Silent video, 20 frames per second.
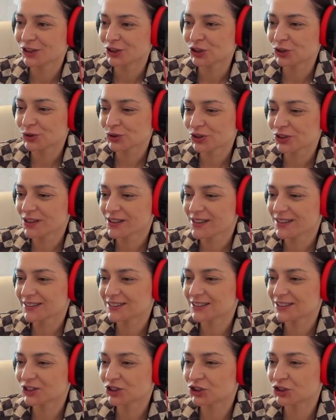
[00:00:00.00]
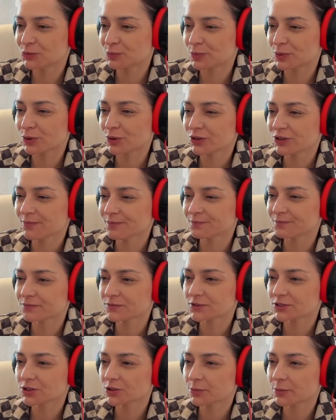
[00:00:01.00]
Usually it's the g pawn
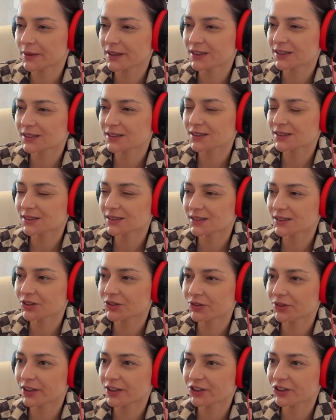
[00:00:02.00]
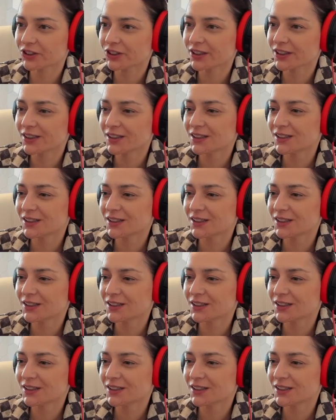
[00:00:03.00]
who makes a career.